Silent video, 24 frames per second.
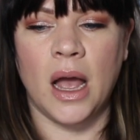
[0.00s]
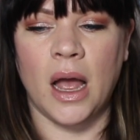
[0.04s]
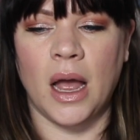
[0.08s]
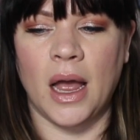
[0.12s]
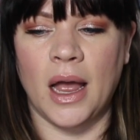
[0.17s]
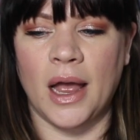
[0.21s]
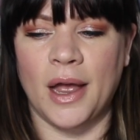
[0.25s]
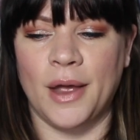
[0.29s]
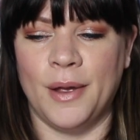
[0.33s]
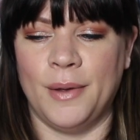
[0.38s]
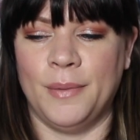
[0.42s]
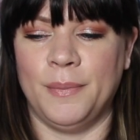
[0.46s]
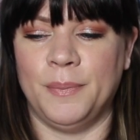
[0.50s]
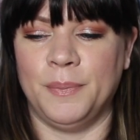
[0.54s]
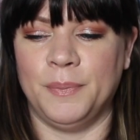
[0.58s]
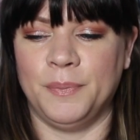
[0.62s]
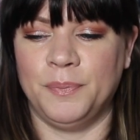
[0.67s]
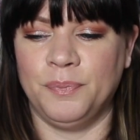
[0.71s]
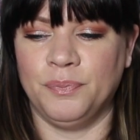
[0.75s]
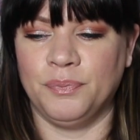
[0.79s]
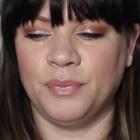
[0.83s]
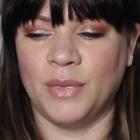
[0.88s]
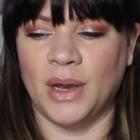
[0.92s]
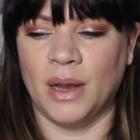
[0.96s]

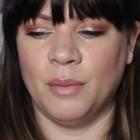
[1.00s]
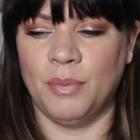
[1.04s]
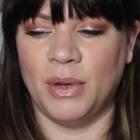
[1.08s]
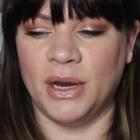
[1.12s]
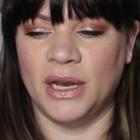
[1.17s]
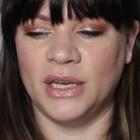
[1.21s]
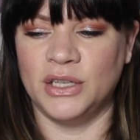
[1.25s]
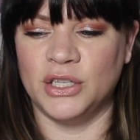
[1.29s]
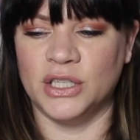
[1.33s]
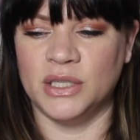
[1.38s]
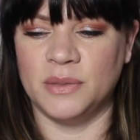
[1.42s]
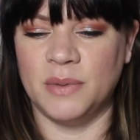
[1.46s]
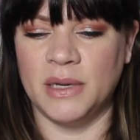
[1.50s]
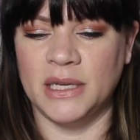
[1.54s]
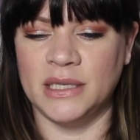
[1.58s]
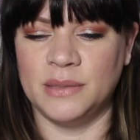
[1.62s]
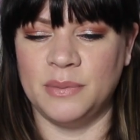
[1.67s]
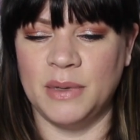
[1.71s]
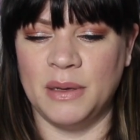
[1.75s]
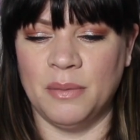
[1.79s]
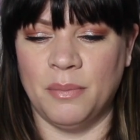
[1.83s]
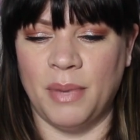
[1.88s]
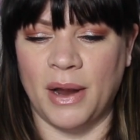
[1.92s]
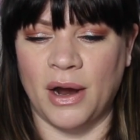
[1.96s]
But it just
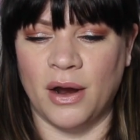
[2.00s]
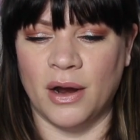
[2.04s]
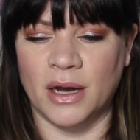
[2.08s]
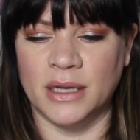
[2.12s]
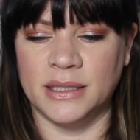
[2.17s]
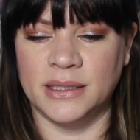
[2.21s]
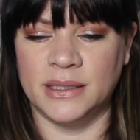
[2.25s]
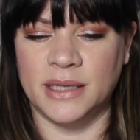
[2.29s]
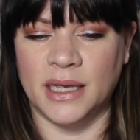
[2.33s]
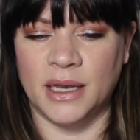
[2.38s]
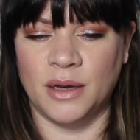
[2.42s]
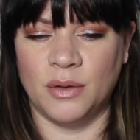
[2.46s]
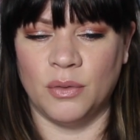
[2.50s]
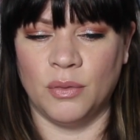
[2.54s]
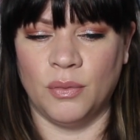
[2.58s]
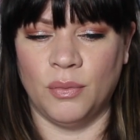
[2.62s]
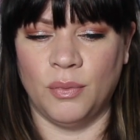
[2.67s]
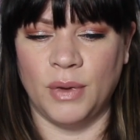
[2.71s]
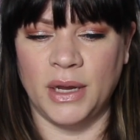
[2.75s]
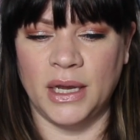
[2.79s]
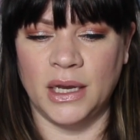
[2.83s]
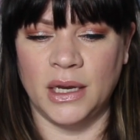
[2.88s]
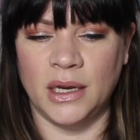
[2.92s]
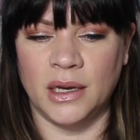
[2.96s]
makes me embarrassed that
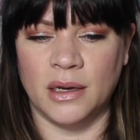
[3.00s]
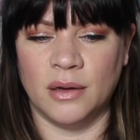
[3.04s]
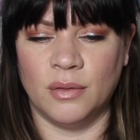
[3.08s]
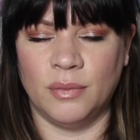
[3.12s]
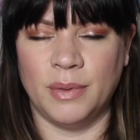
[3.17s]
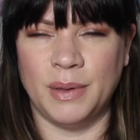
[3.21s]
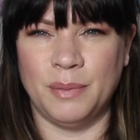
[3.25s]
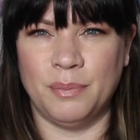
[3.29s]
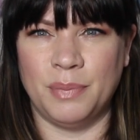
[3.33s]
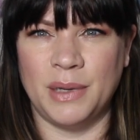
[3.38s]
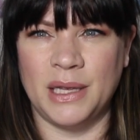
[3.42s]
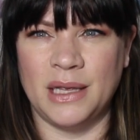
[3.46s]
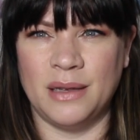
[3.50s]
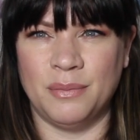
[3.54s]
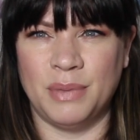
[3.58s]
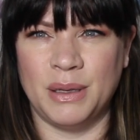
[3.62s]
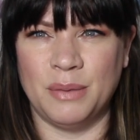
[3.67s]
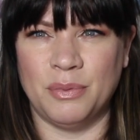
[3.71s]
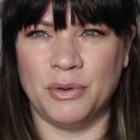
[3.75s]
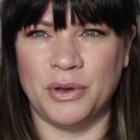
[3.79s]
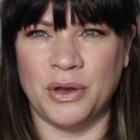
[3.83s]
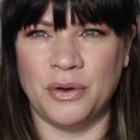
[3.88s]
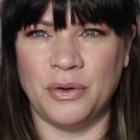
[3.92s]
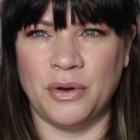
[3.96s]

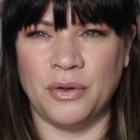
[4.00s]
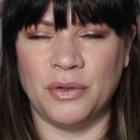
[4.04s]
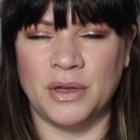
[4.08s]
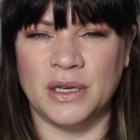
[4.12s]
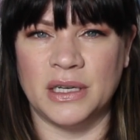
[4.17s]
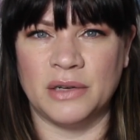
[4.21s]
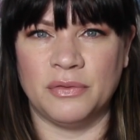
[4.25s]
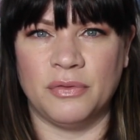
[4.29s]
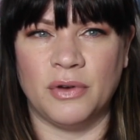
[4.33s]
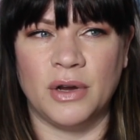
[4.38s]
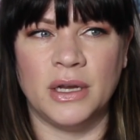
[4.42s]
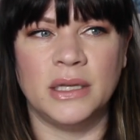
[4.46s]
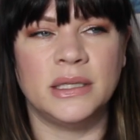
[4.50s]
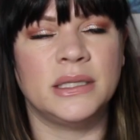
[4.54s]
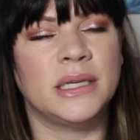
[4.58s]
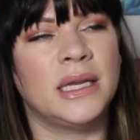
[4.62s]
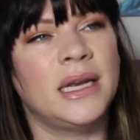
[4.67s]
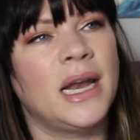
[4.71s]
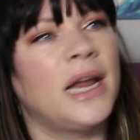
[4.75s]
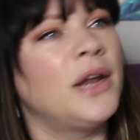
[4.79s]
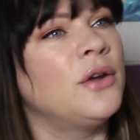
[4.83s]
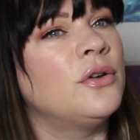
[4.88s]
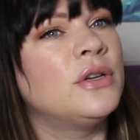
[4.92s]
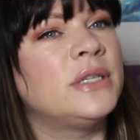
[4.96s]
people don't know the difference.
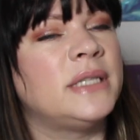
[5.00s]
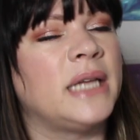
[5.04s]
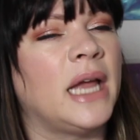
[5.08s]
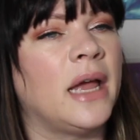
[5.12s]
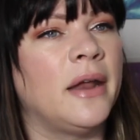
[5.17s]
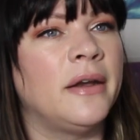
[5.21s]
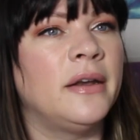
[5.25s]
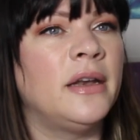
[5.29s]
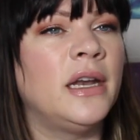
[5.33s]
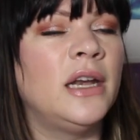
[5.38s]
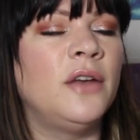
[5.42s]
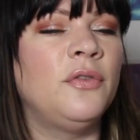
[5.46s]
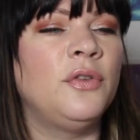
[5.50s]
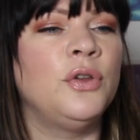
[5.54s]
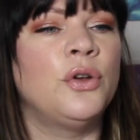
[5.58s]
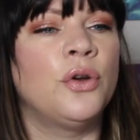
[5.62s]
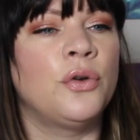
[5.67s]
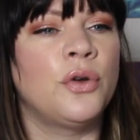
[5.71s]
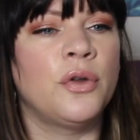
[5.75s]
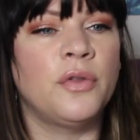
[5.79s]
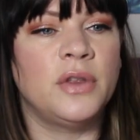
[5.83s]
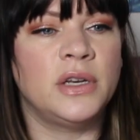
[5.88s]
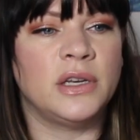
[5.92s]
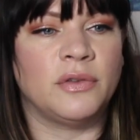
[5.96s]
And I understand. And if you
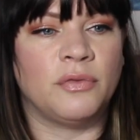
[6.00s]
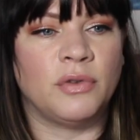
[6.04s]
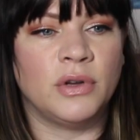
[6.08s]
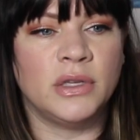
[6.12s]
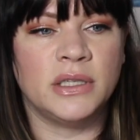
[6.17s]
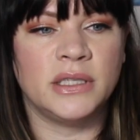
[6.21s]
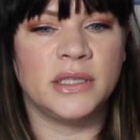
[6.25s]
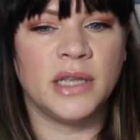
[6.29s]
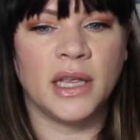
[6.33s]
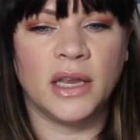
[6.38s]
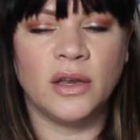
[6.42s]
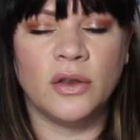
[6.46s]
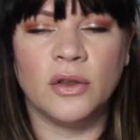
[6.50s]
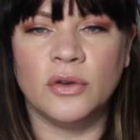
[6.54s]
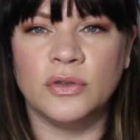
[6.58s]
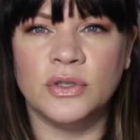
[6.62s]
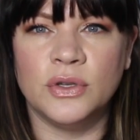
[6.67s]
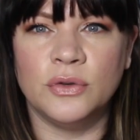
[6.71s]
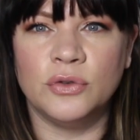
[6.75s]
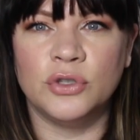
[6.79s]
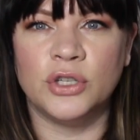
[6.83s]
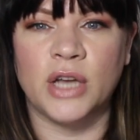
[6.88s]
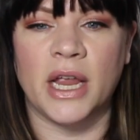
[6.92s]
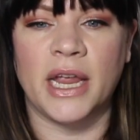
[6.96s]
don't know the difference, like
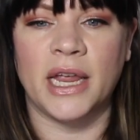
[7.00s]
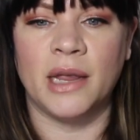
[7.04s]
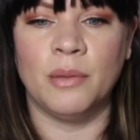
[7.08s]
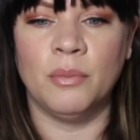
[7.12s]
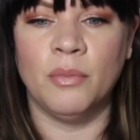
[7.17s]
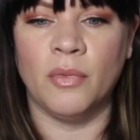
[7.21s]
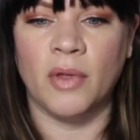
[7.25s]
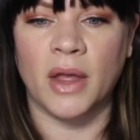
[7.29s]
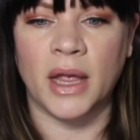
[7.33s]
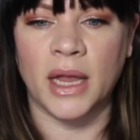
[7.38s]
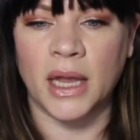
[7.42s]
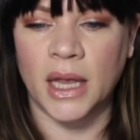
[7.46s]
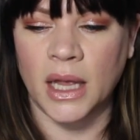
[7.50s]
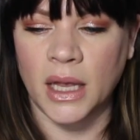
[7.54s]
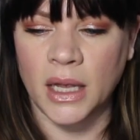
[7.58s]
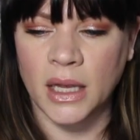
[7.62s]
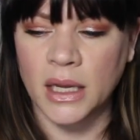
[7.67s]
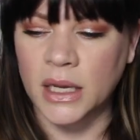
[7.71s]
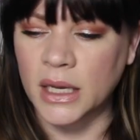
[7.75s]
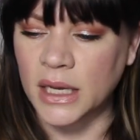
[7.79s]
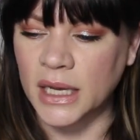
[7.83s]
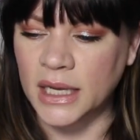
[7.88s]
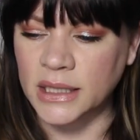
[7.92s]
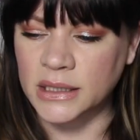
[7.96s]
there's no shame, like
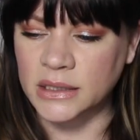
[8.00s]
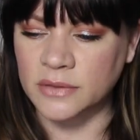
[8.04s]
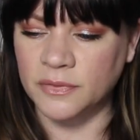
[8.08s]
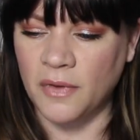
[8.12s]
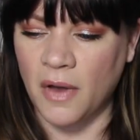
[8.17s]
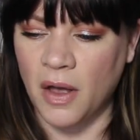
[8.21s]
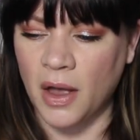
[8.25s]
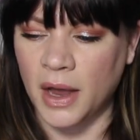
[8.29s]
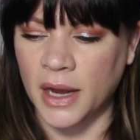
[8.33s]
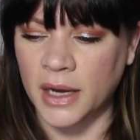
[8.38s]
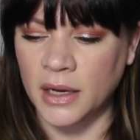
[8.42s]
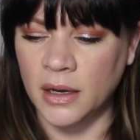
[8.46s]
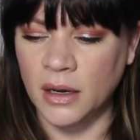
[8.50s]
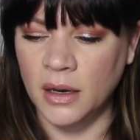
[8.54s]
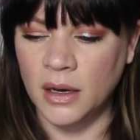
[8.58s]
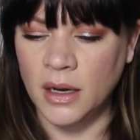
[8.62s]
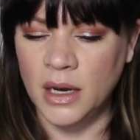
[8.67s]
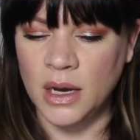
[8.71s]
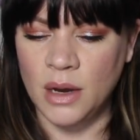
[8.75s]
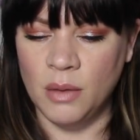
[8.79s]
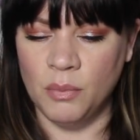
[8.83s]
it's fine.